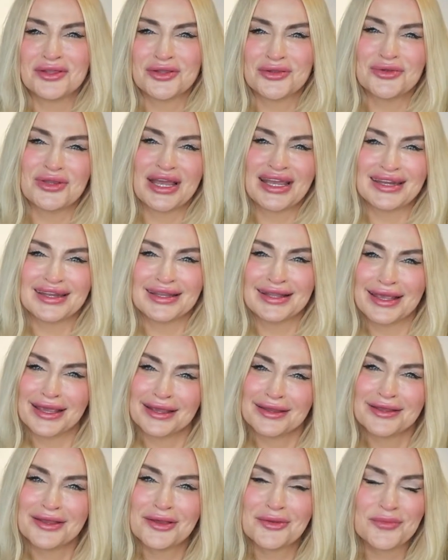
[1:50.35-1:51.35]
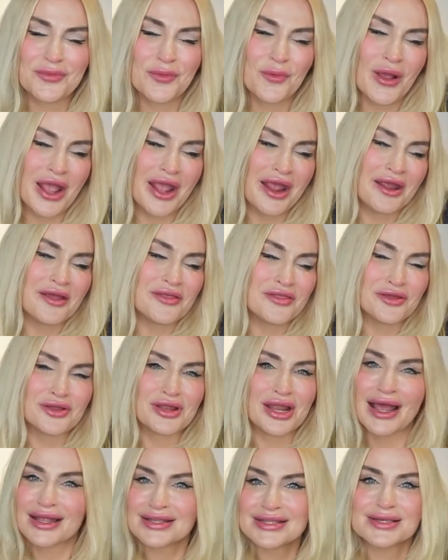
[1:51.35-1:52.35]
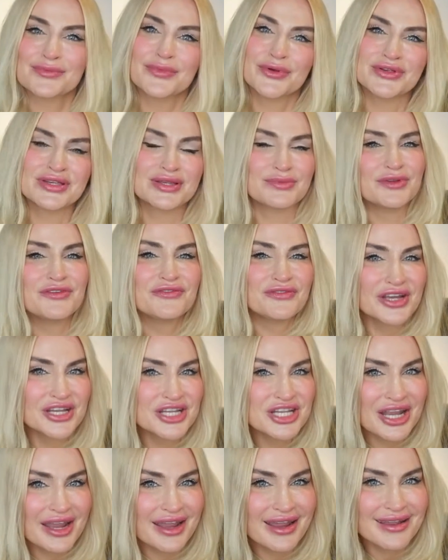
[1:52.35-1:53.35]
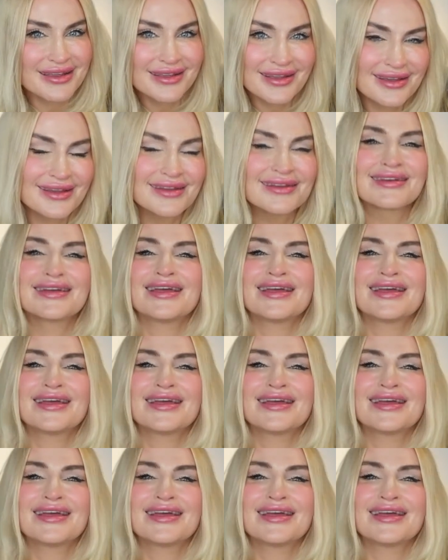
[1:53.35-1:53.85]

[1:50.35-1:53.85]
United Kingdom where they're not supposed to be fishing